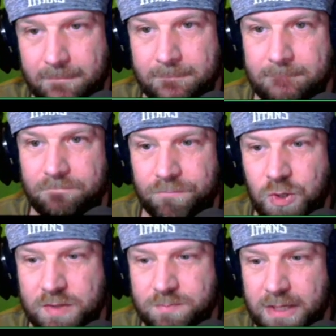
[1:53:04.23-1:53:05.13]
Uh, so this
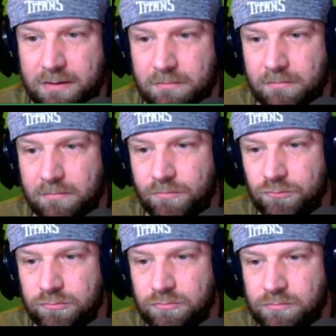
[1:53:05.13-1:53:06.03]
is the one I've been using